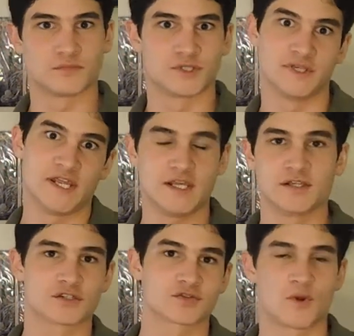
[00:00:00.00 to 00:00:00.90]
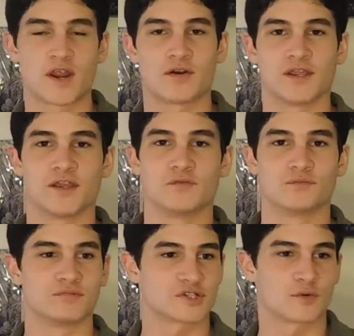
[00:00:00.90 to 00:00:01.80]
Negan swearing in
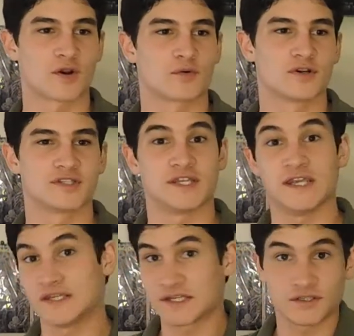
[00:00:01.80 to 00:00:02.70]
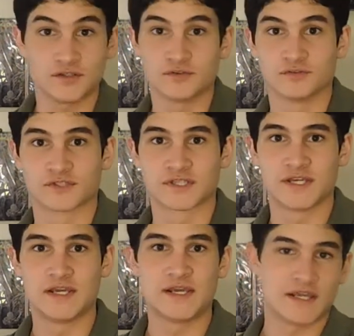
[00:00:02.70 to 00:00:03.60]
swear words that he didn't use
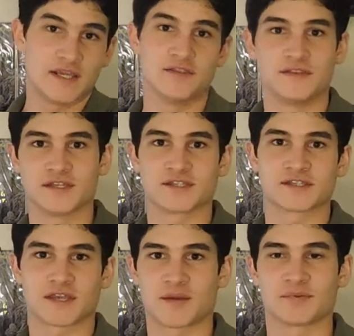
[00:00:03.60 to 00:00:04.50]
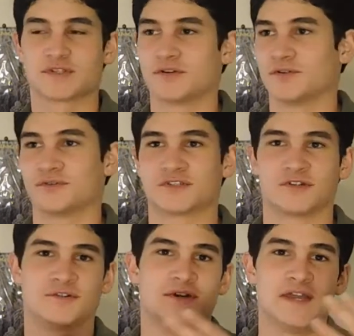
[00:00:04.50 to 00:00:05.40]
in this episode.
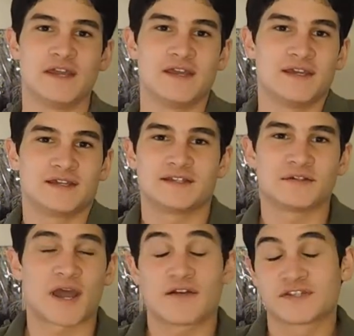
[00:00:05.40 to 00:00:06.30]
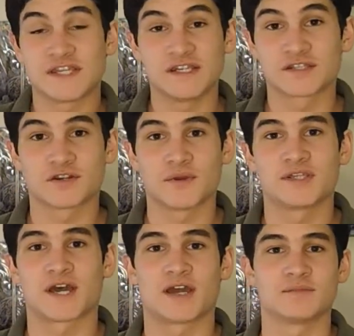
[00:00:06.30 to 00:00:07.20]
So I've seen it so many
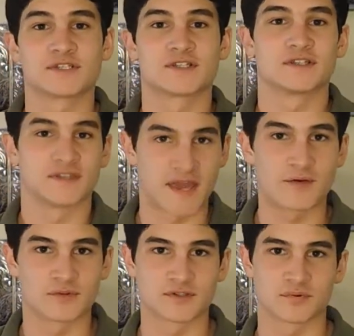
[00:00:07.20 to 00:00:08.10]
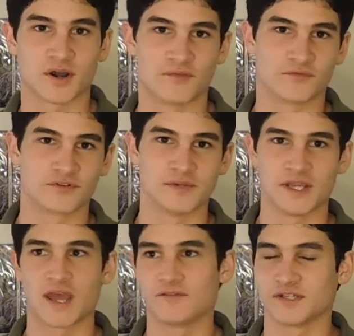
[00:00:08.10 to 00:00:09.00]
times, that was a problem for me,
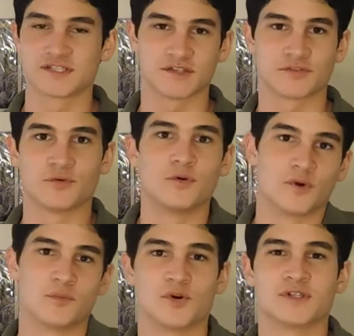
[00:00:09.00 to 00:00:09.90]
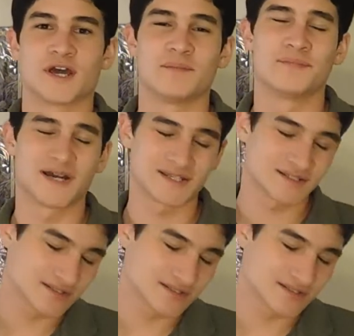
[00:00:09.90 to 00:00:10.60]
having to sit through it one more time. But